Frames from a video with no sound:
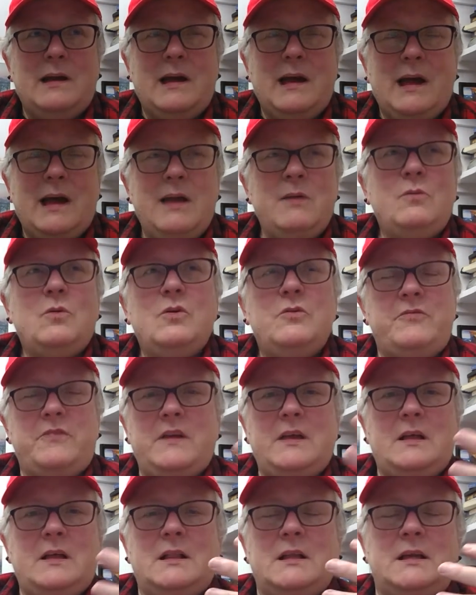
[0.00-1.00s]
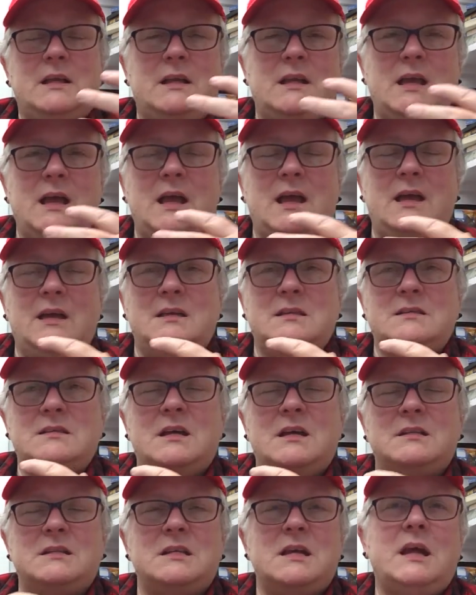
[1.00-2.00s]
I will feel it as
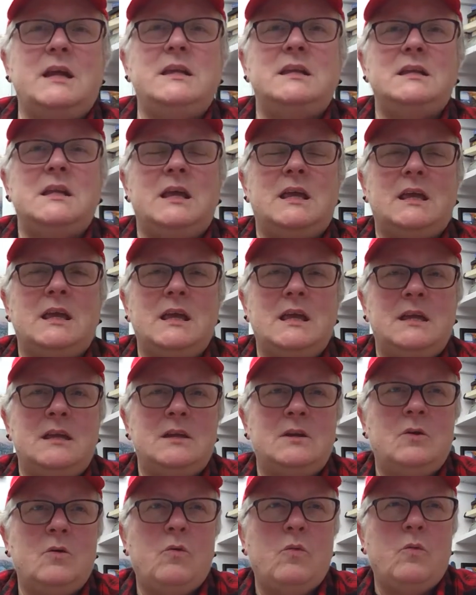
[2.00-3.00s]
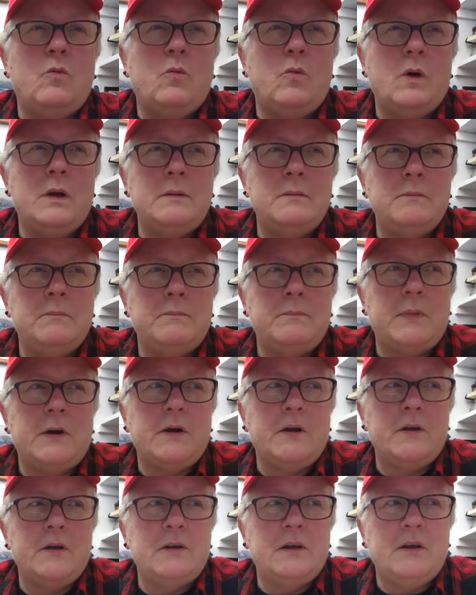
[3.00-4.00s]
a tightening in one
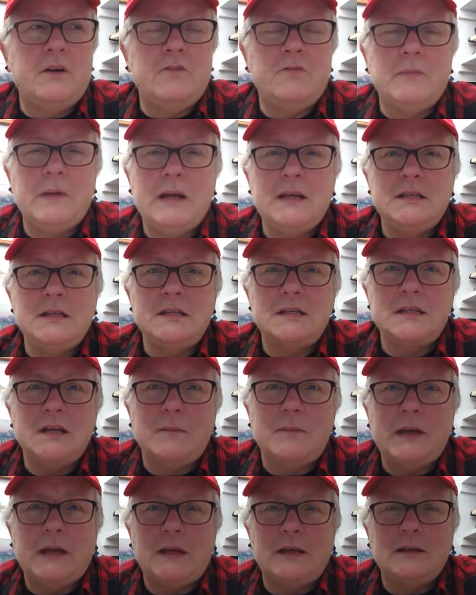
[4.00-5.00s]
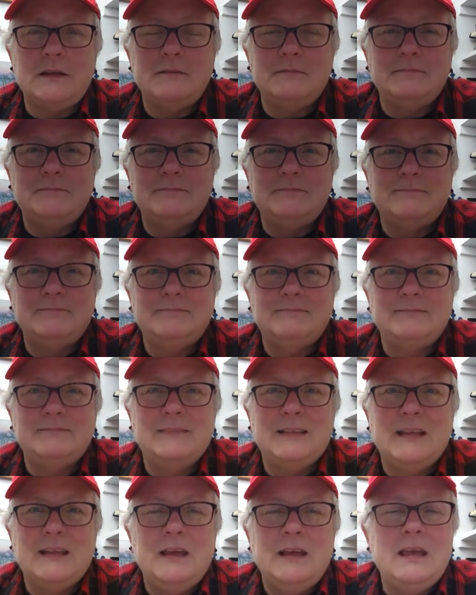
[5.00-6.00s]
part of my stomach,
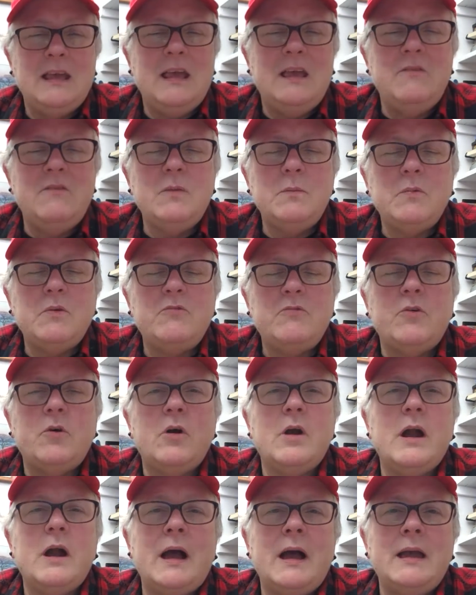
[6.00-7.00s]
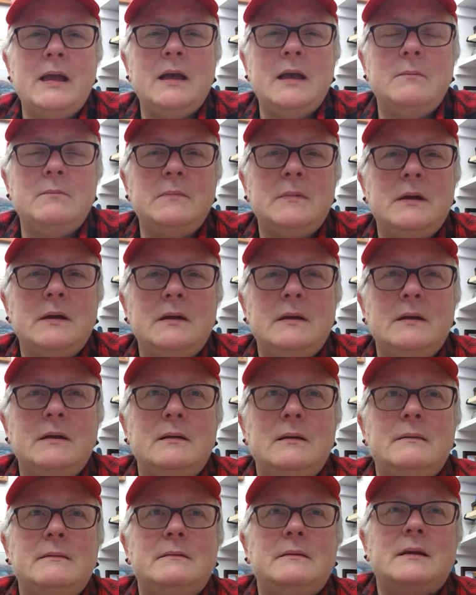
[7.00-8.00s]
even before I am
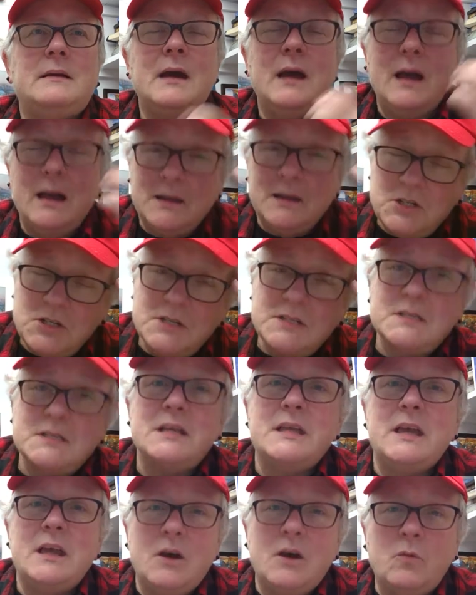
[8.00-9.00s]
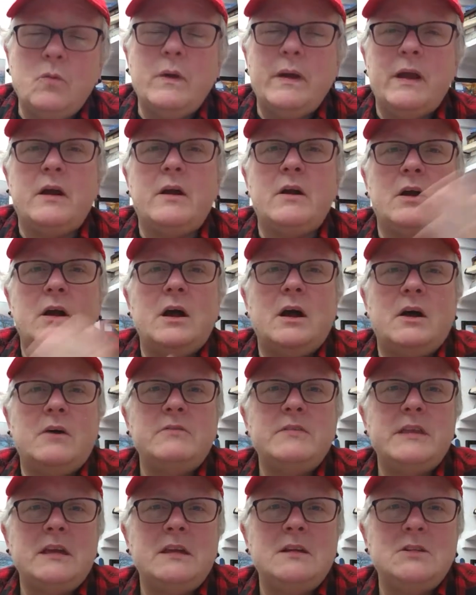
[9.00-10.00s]
consciously aware
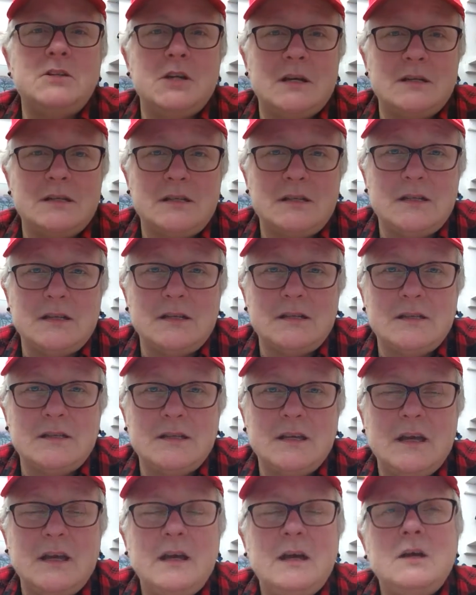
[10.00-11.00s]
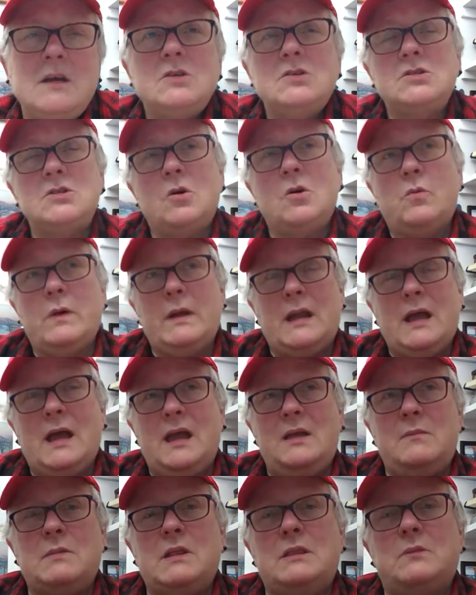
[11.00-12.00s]
of the injustice. So when
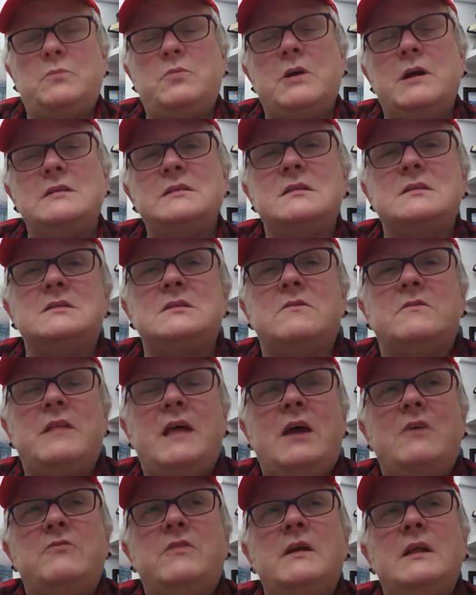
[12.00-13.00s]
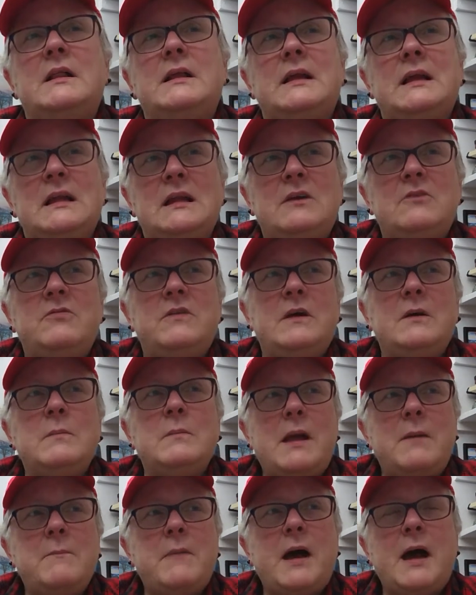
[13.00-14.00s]
I am in the presence of that feeling and I feel
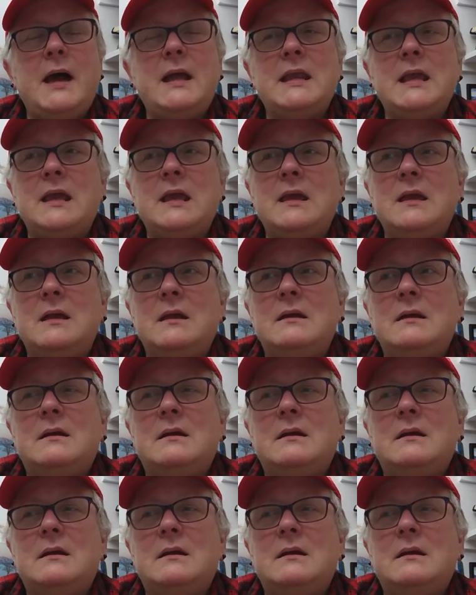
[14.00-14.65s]
my body